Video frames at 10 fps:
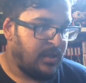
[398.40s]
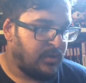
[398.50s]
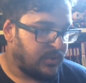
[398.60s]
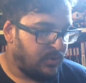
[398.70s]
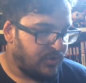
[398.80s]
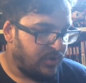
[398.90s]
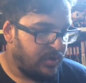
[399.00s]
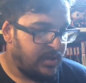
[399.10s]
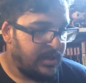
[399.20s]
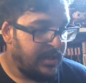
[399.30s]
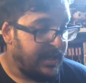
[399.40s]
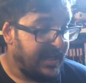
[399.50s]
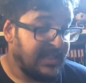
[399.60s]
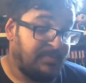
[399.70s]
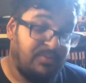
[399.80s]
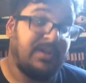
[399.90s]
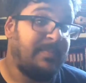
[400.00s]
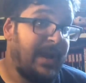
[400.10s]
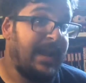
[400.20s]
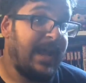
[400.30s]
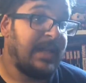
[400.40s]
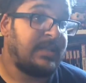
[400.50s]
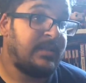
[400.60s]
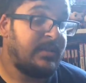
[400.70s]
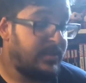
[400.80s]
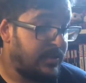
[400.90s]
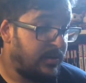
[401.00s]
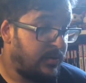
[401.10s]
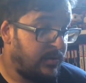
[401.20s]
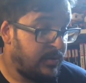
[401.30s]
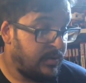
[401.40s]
soldier, is pretty badass. So